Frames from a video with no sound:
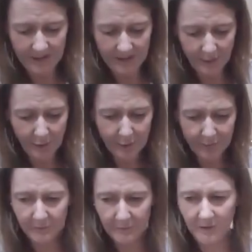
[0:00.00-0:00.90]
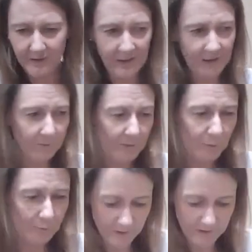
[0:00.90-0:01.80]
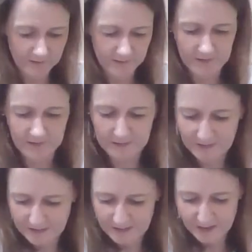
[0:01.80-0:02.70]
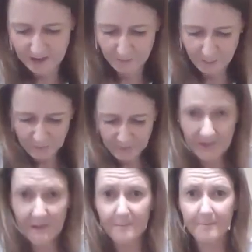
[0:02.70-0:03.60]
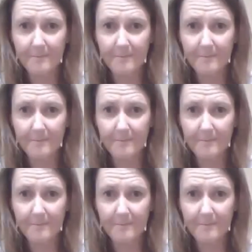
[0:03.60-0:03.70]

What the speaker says: And hopefully by now you all know how to knead properly.